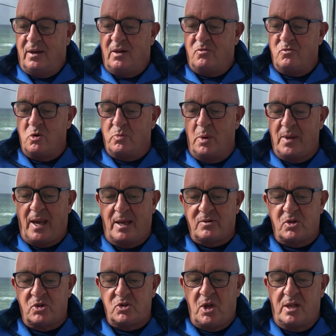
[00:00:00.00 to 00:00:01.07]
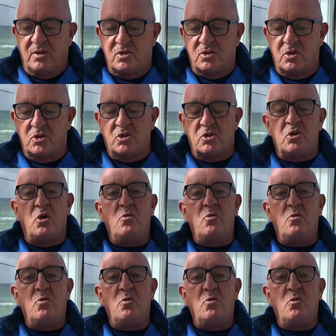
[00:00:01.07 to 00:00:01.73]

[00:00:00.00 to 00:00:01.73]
Rupert began to sense the snow